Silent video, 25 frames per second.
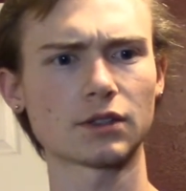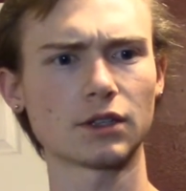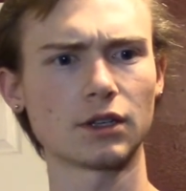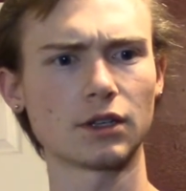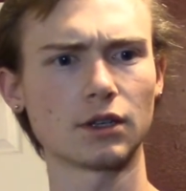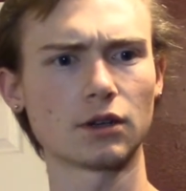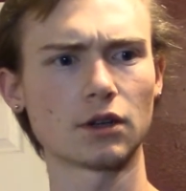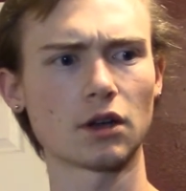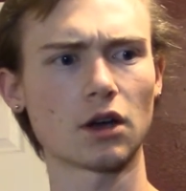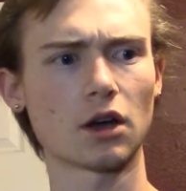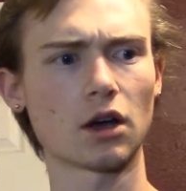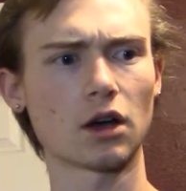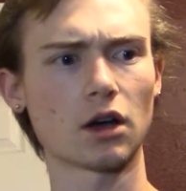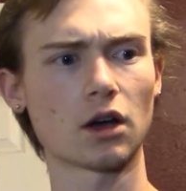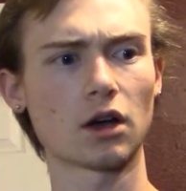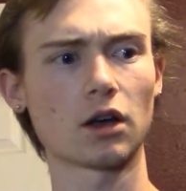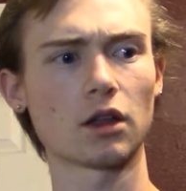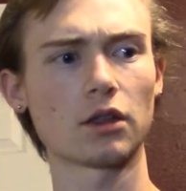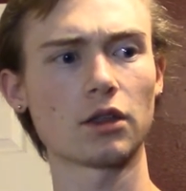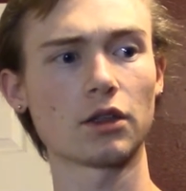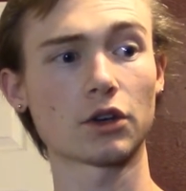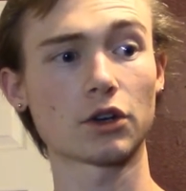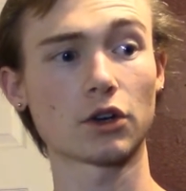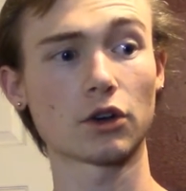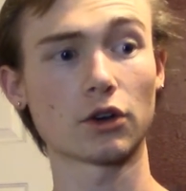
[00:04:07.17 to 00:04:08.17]
and
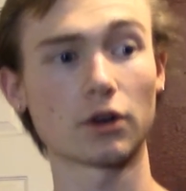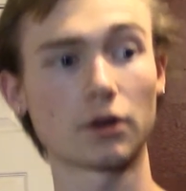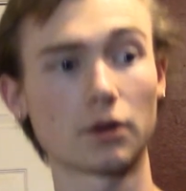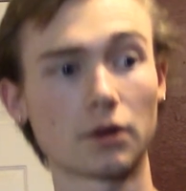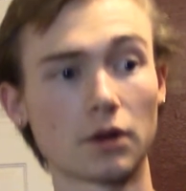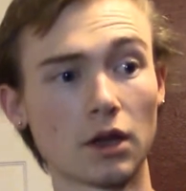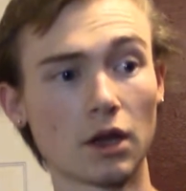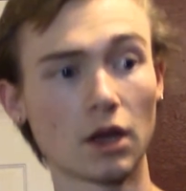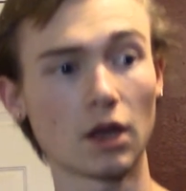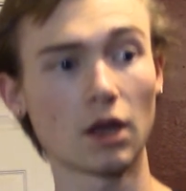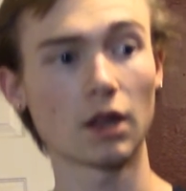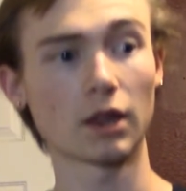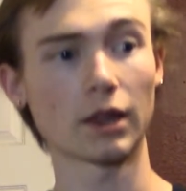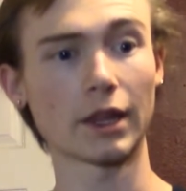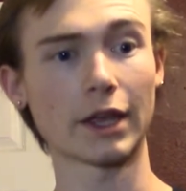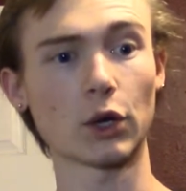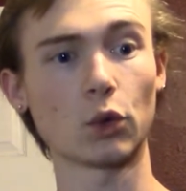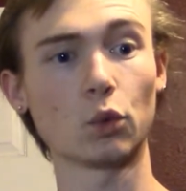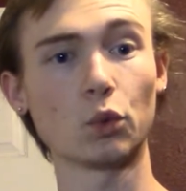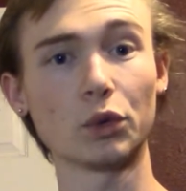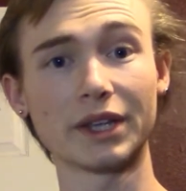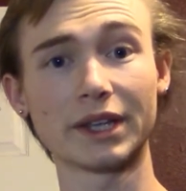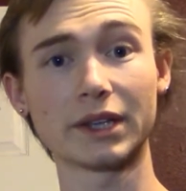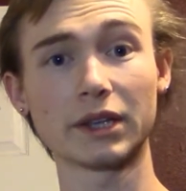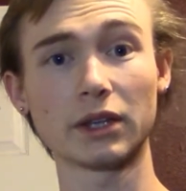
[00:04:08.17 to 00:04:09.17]
the current
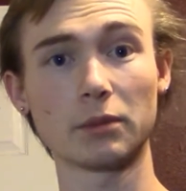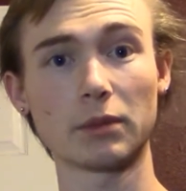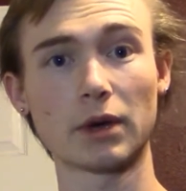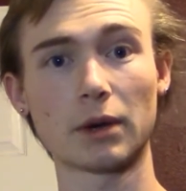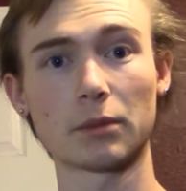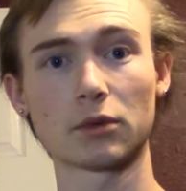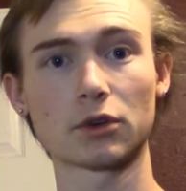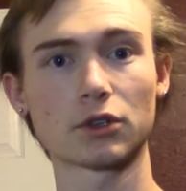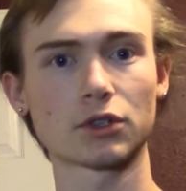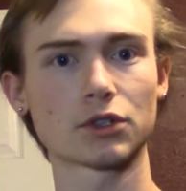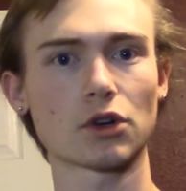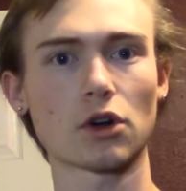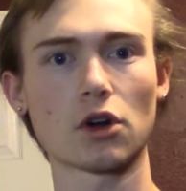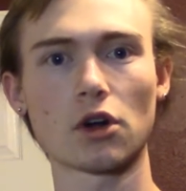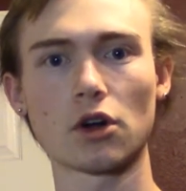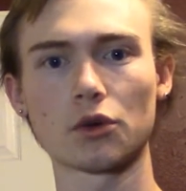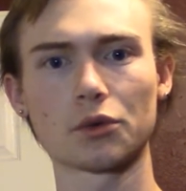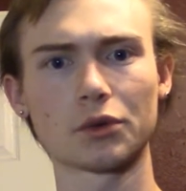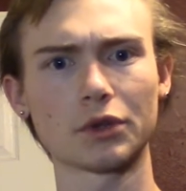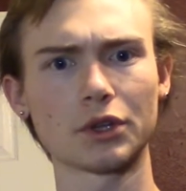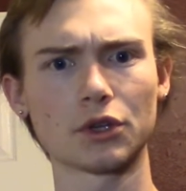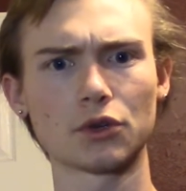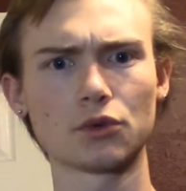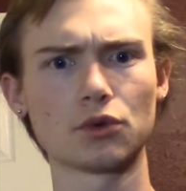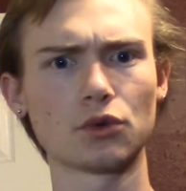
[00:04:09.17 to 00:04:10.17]
weekly members are all
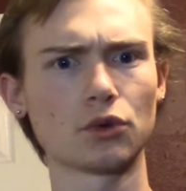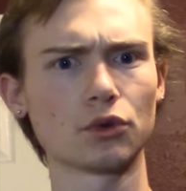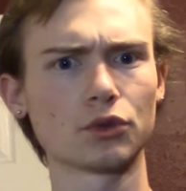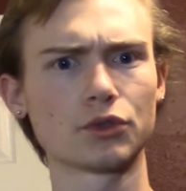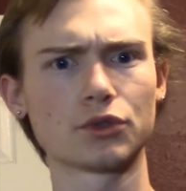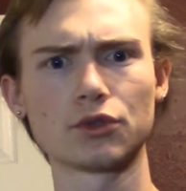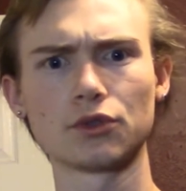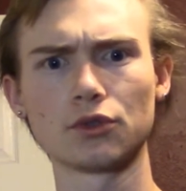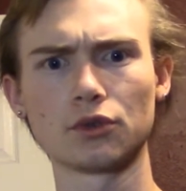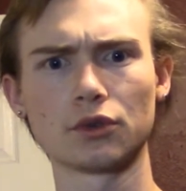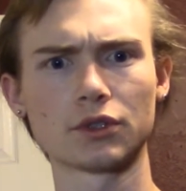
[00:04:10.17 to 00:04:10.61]
really cool too.